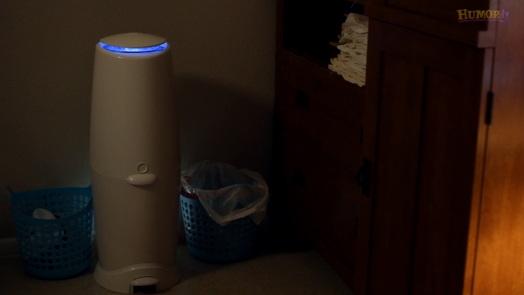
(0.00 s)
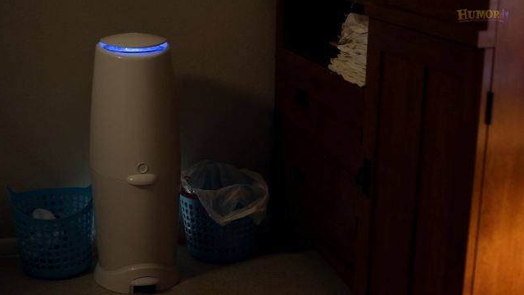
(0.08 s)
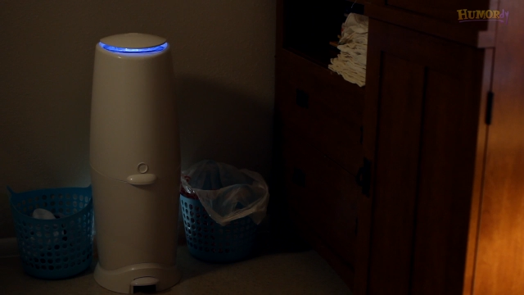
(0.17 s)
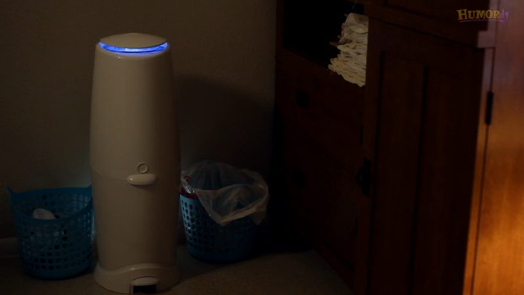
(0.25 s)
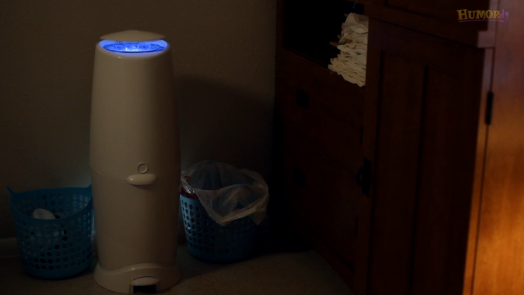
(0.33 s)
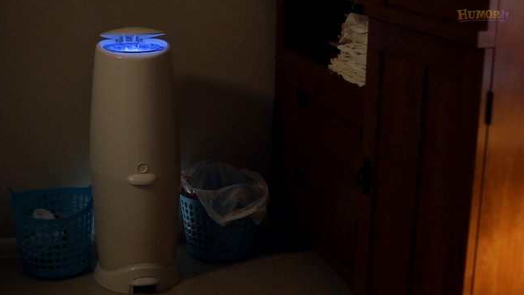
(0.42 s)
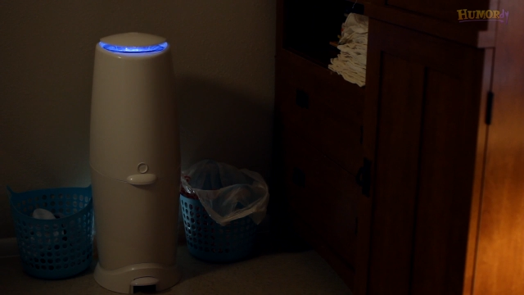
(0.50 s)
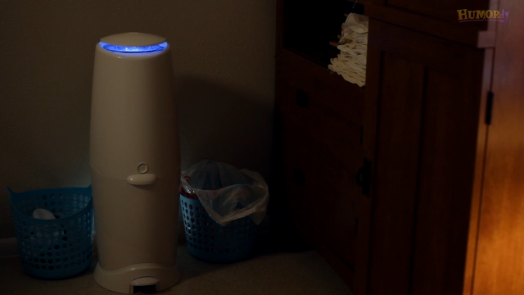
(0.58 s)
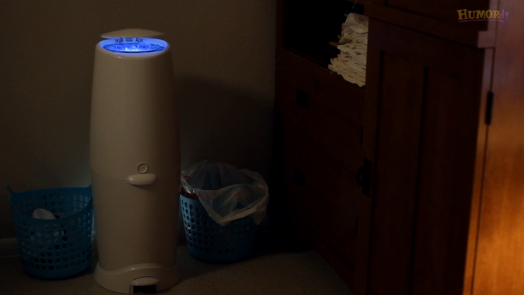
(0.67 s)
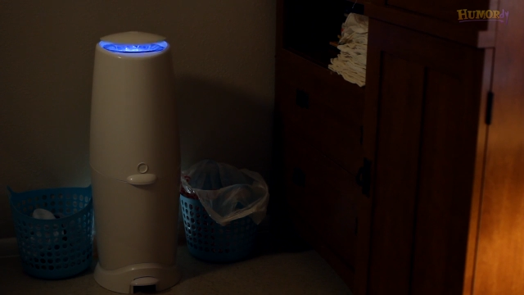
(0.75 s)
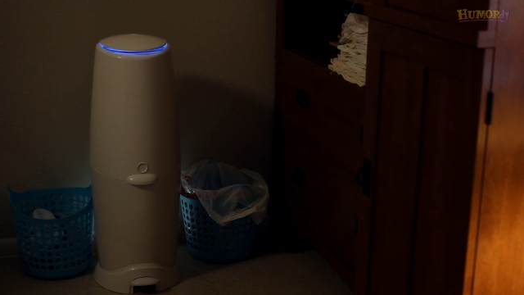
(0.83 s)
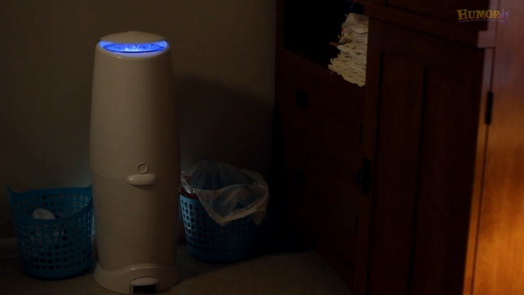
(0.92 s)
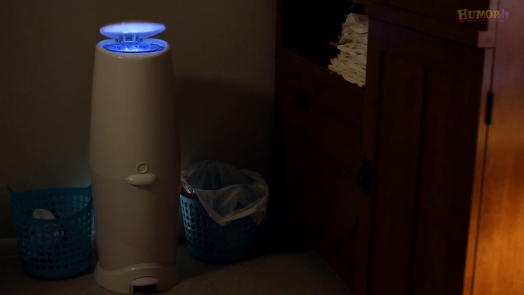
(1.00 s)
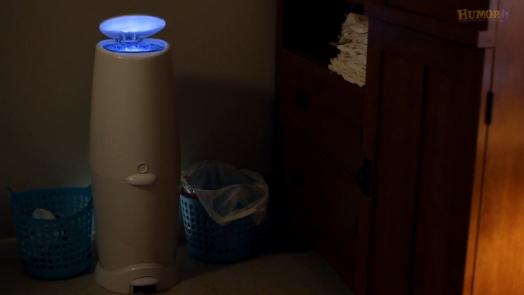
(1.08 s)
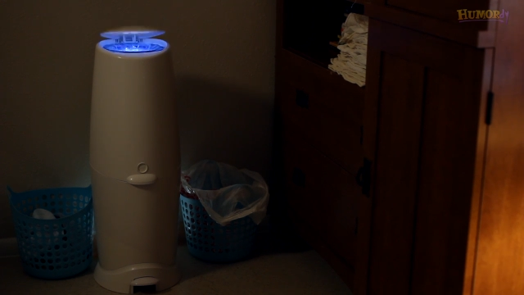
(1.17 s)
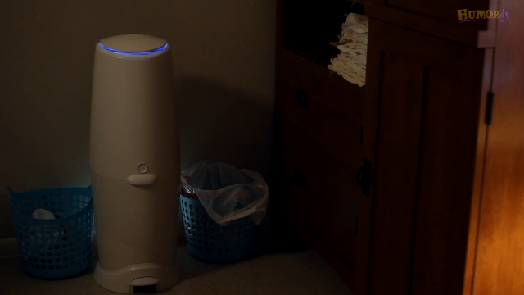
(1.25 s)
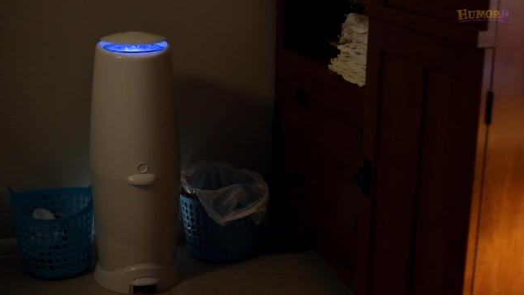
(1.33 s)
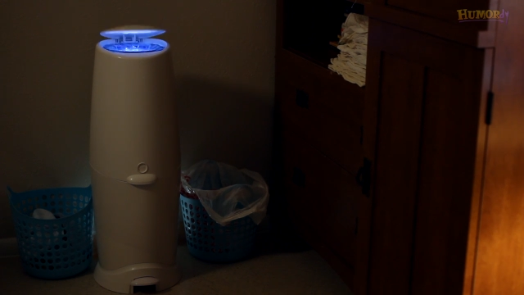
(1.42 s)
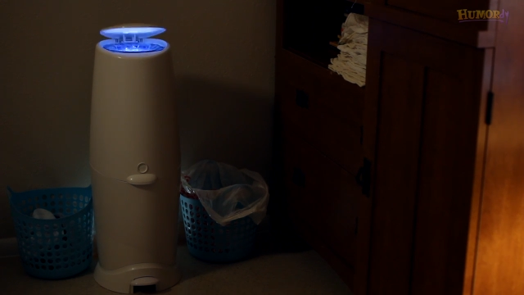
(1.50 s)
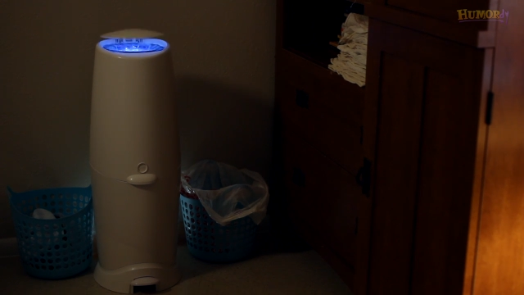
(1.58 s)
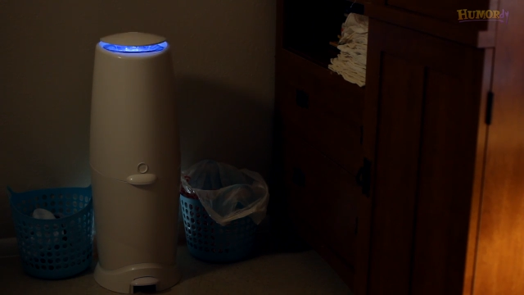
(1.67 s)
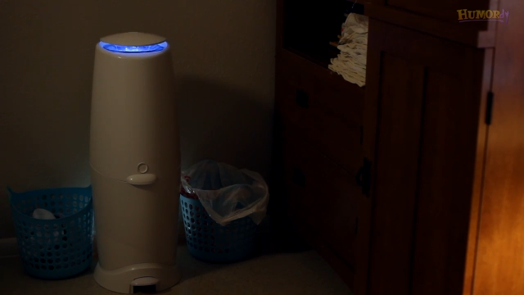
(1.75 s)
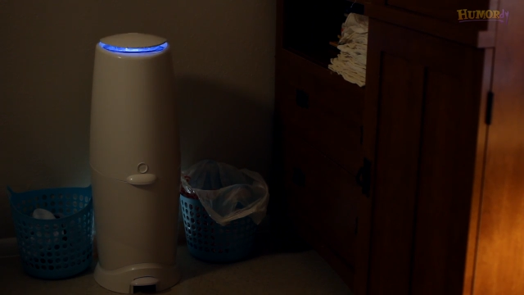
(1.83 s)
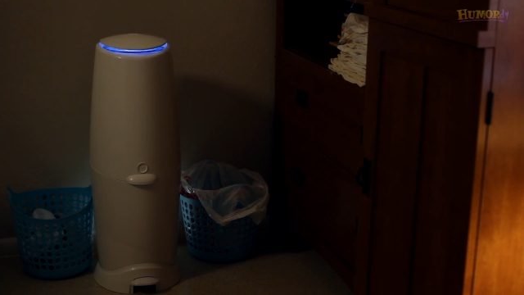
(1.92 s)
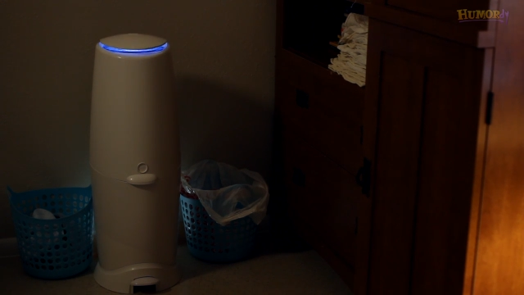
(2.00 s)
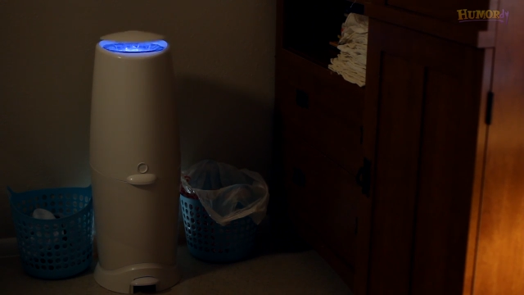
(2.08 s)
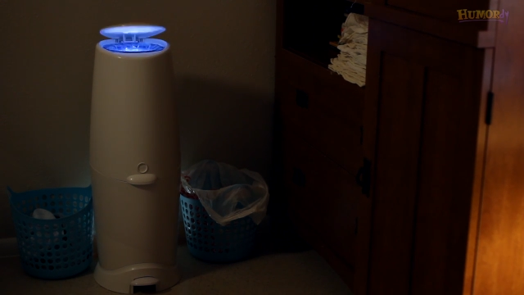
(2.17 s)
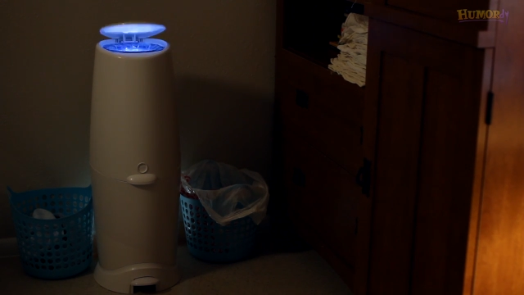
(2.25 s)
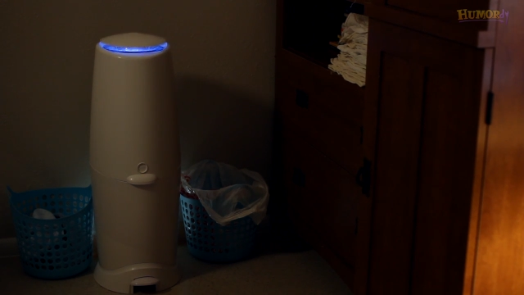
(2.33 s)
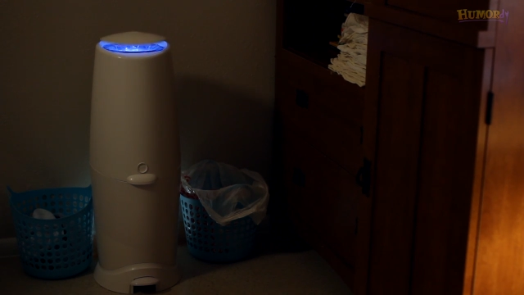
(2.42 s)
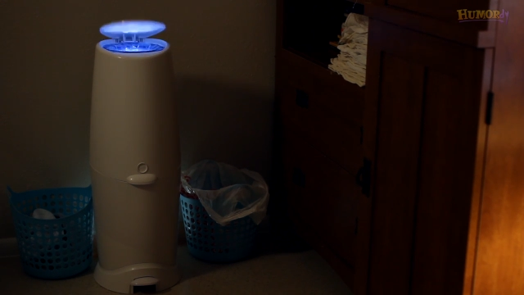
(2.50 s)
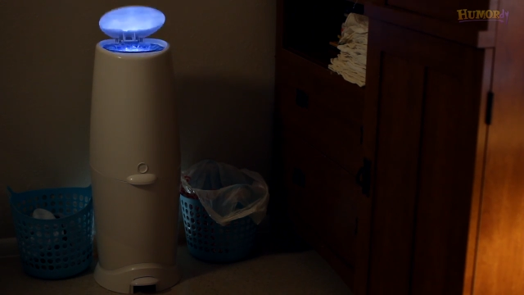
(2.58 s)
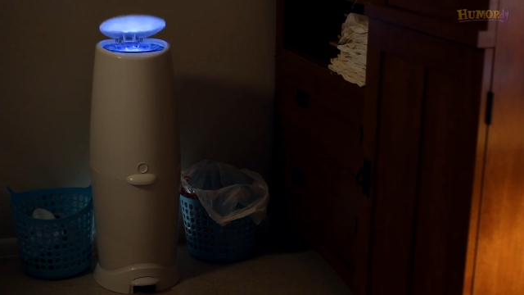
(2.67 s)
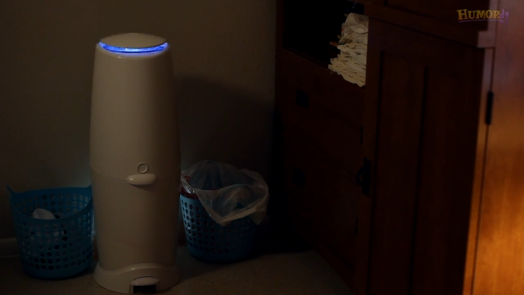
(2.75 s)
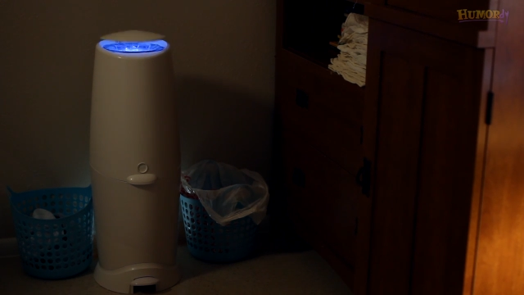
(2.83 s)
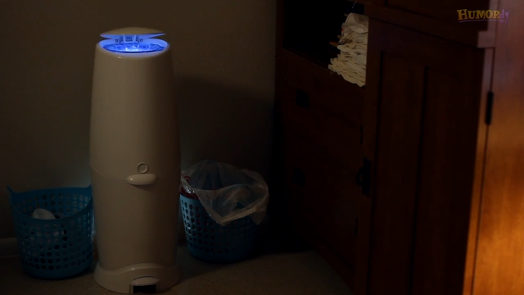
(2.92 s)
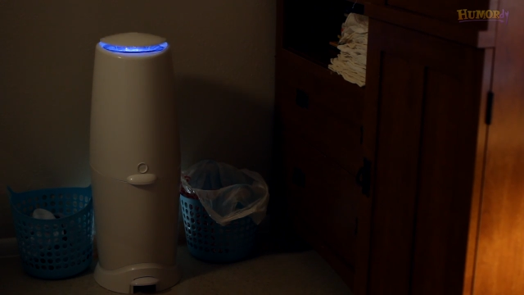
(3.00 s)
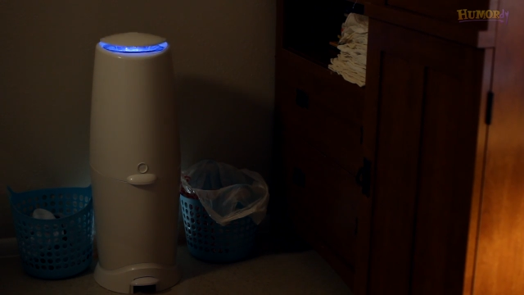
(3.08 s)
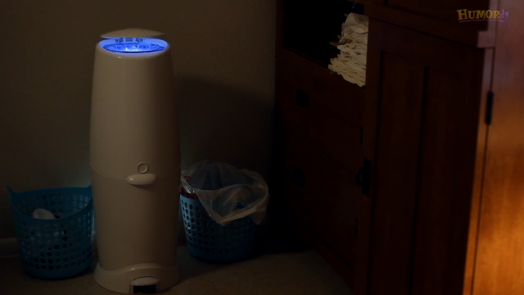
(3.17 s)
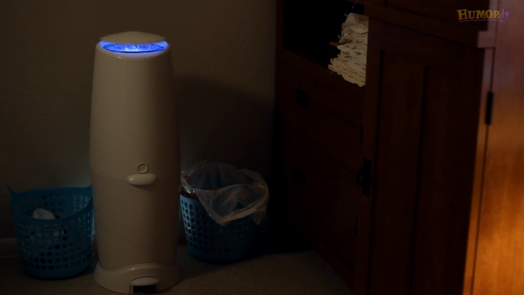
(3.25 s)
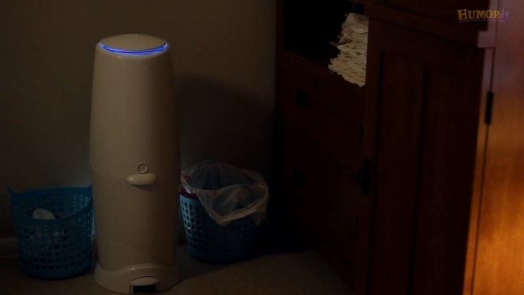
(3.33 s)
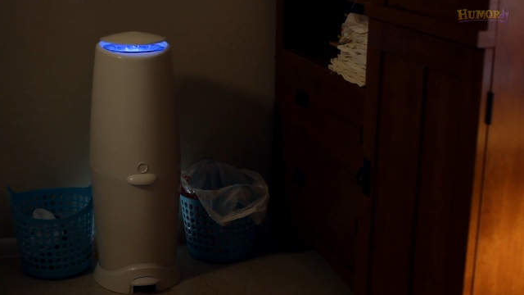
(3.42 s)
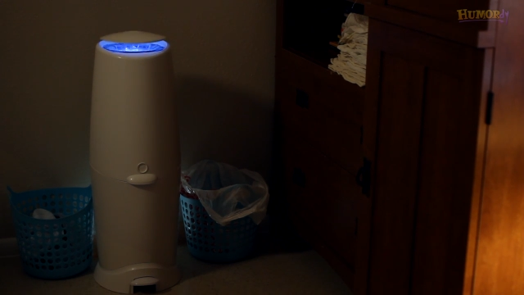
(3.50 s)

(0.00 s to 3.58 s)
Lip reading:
Nobody's mouth can be seen.